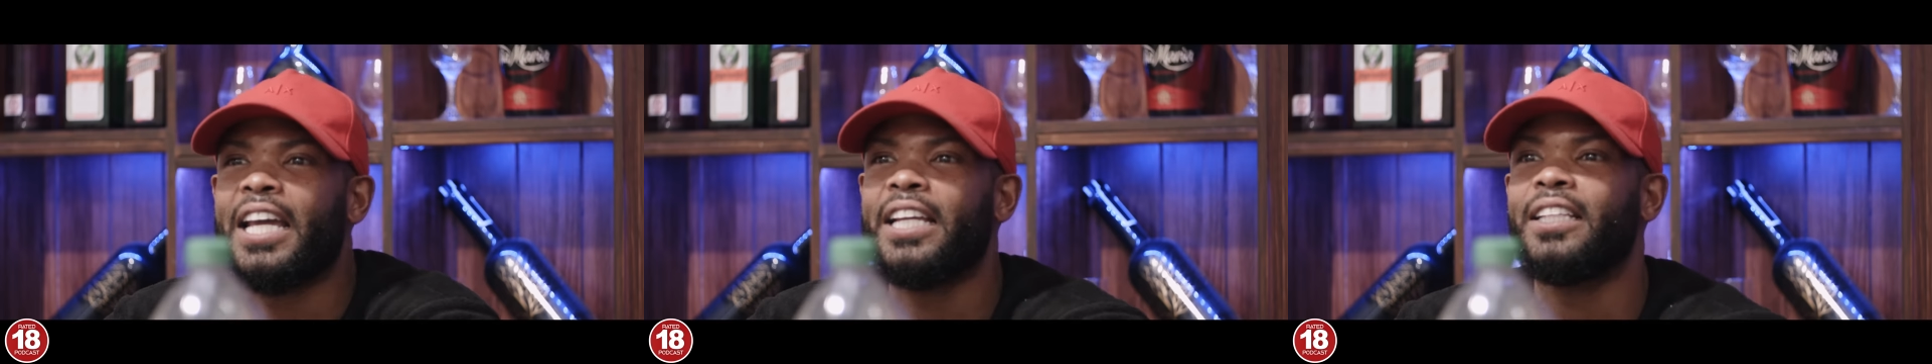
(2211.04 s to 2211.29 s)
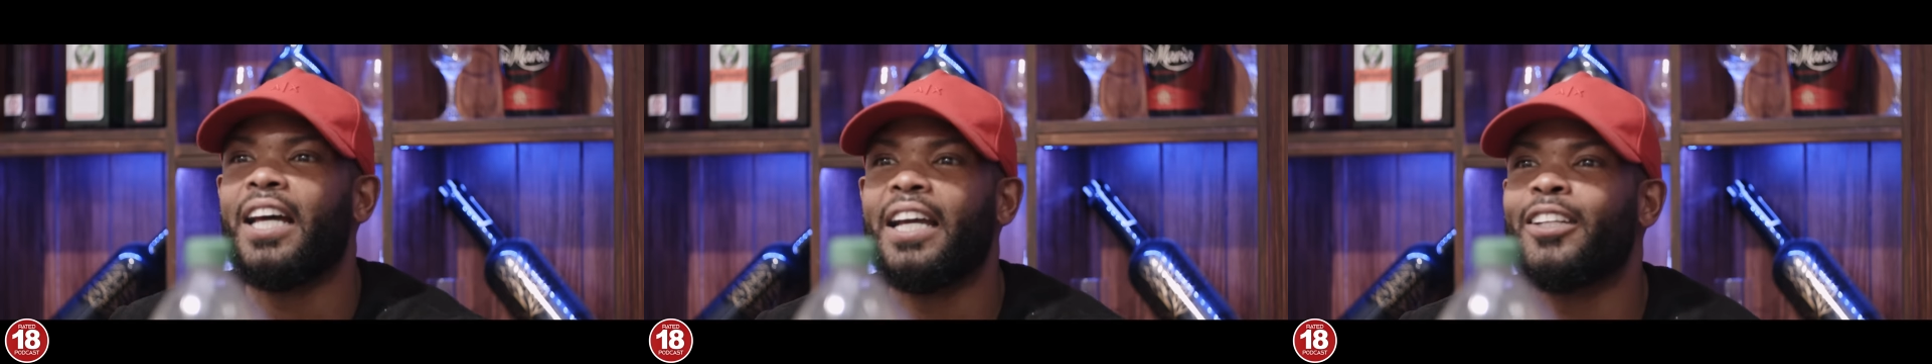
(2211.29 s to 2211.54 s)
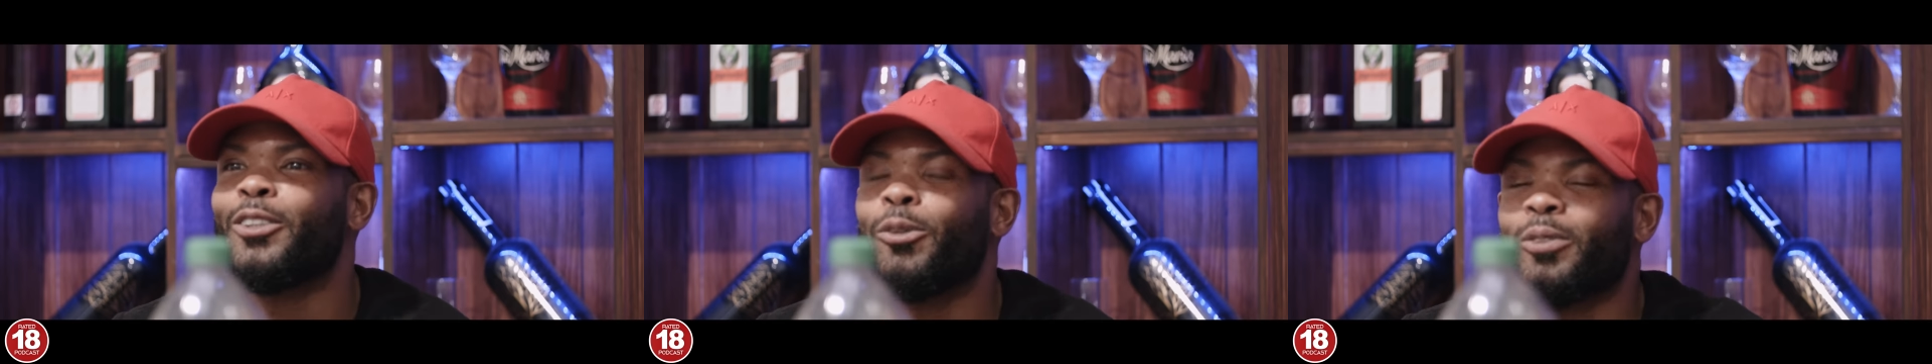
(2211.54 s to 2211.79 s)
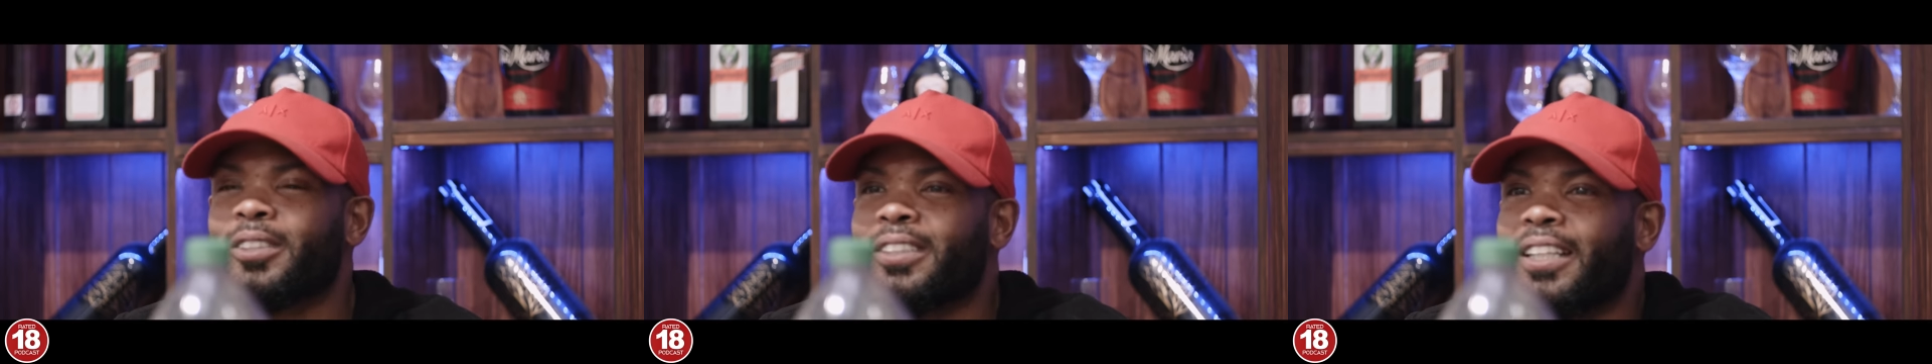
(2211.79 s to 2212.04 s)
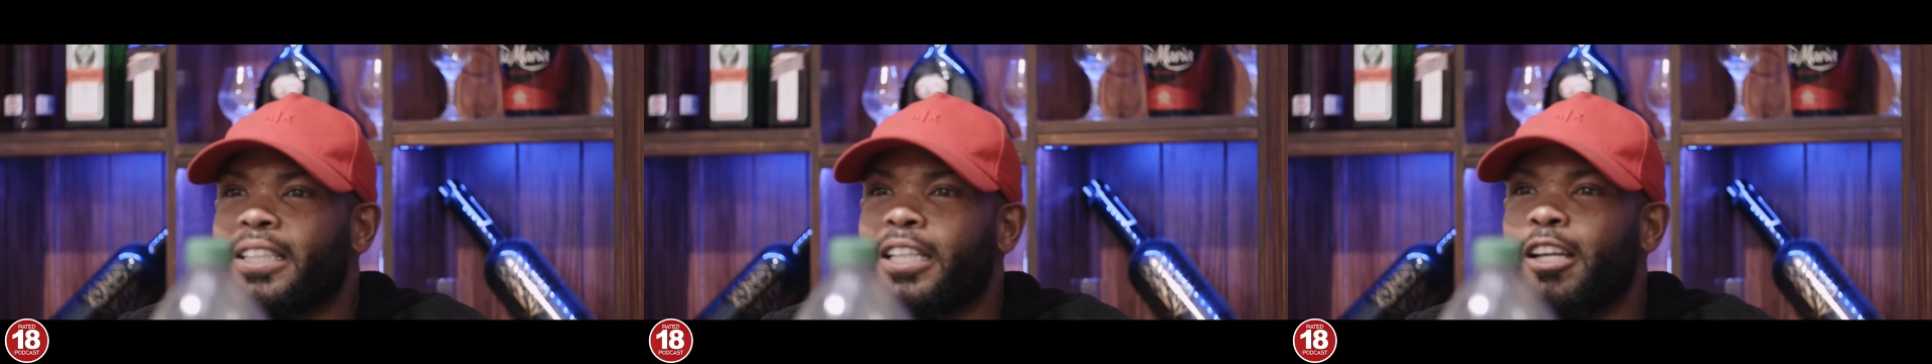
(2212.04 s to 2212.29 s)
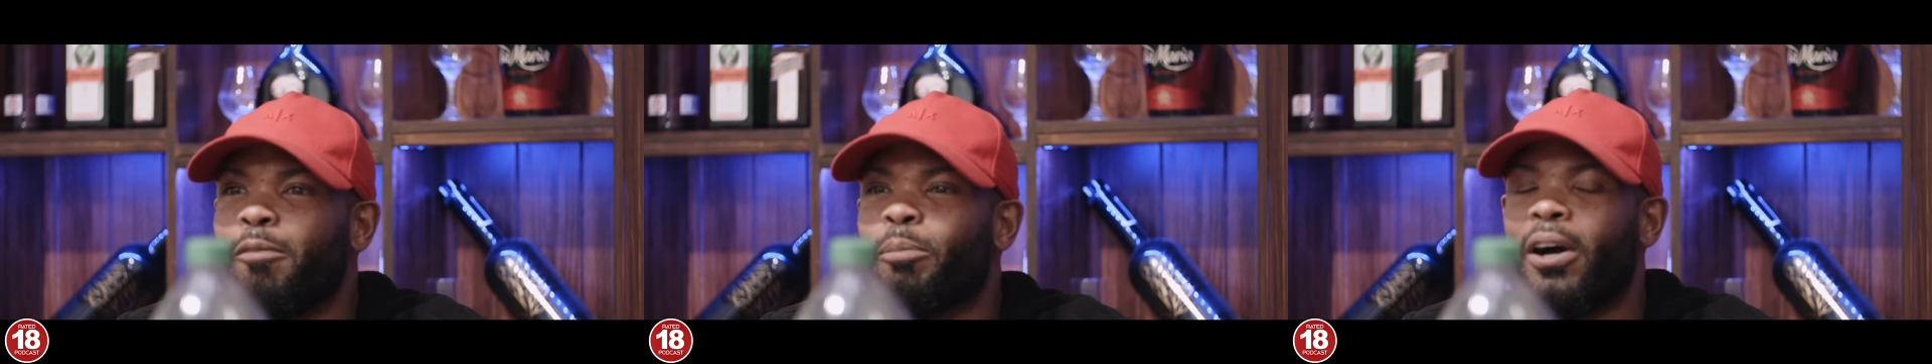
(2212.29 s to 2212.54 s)
8, 9, I don't
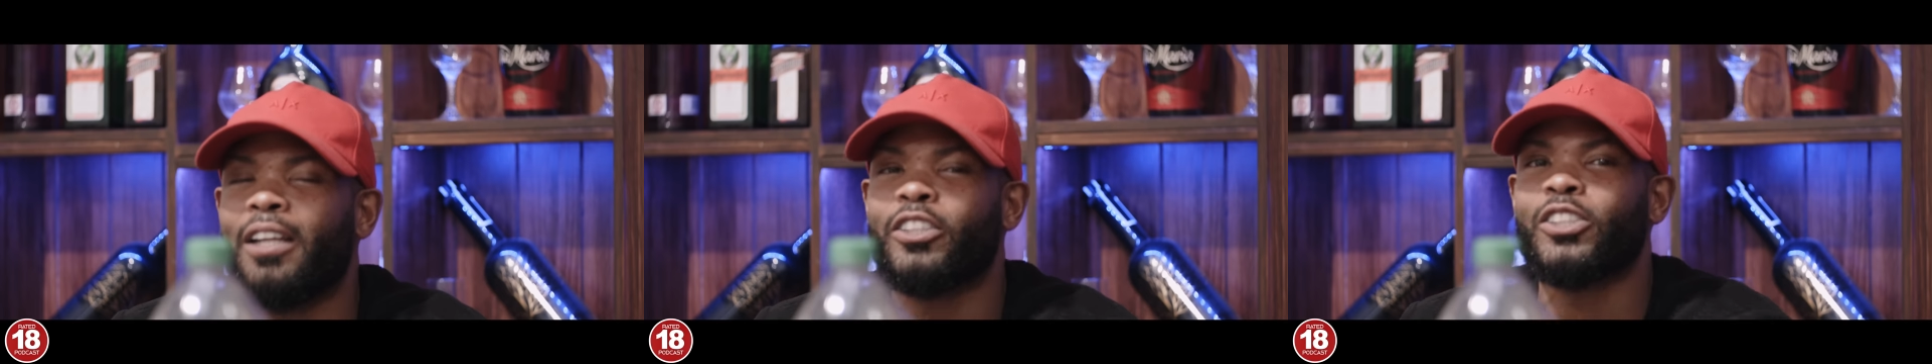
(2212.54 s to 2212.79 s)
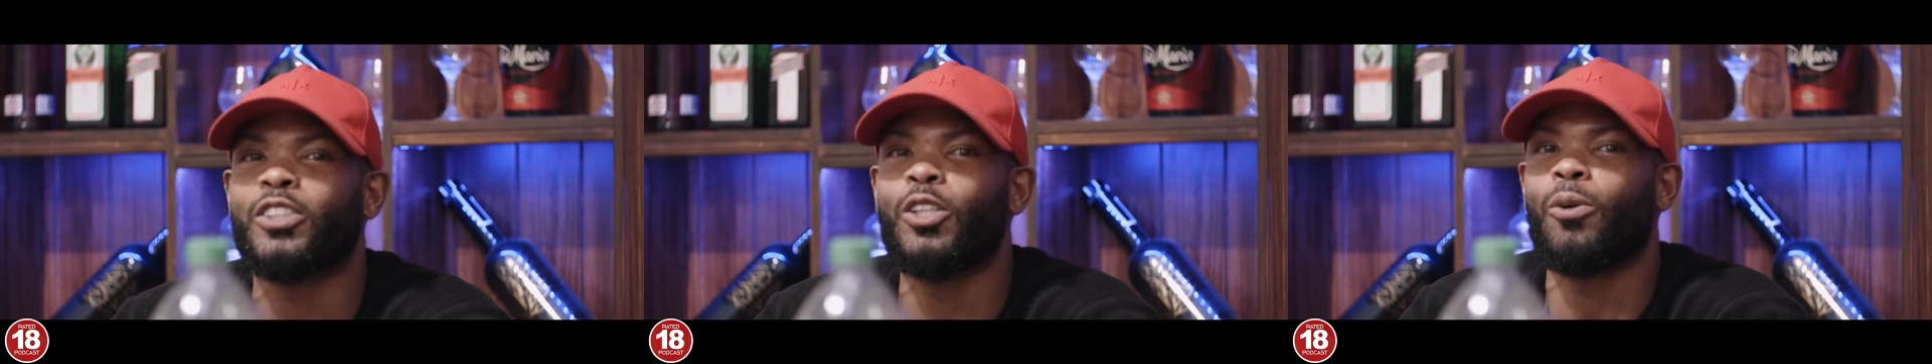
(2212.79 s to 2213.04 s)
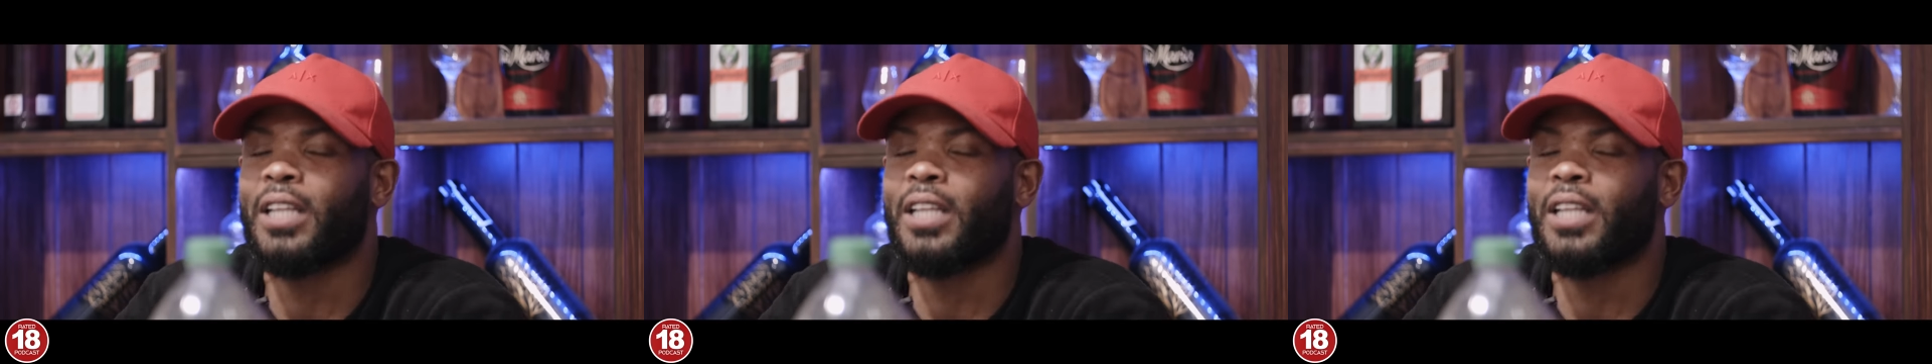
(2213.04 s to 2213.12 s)
study it, but I just know